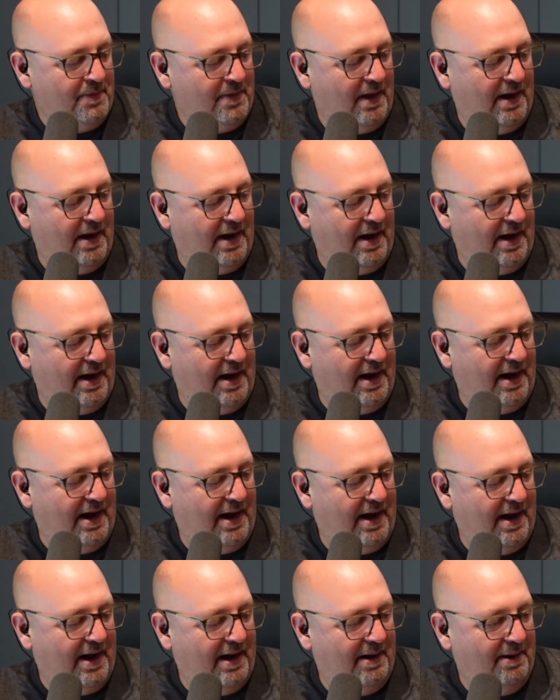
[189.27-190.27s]

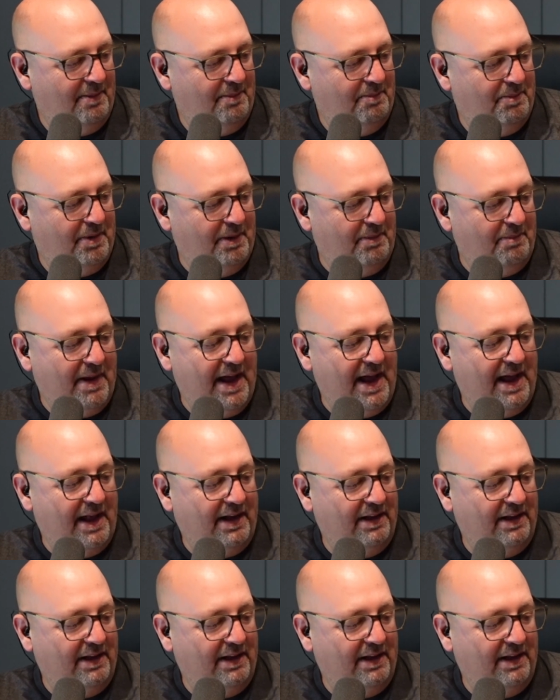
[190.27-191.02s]
but man,